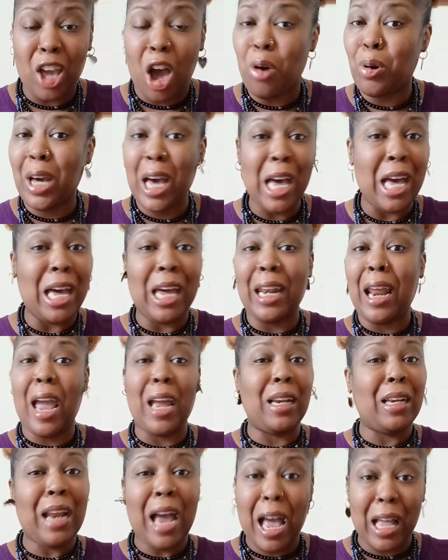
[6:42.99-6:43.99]
Your
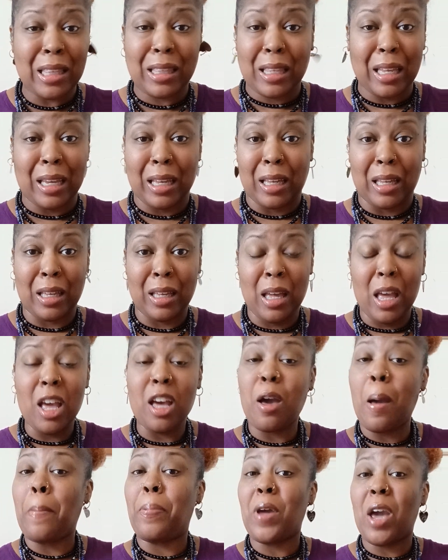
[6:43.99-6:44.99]
gun ain't nothing
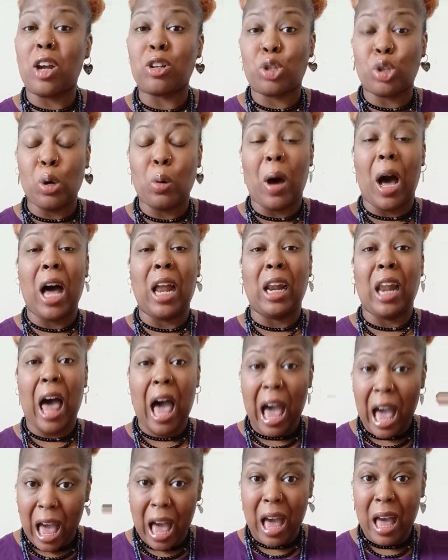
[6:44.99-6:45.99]
compared to a
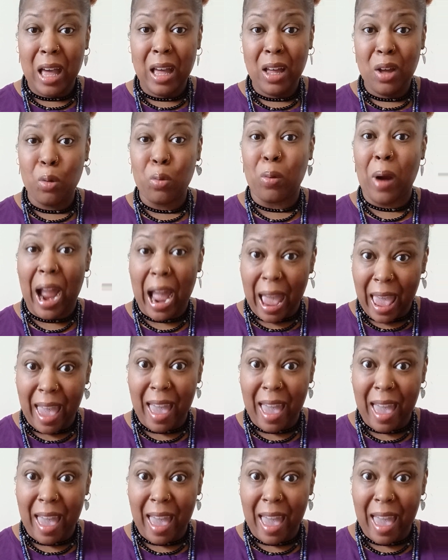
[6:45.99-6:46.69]
law, wrath.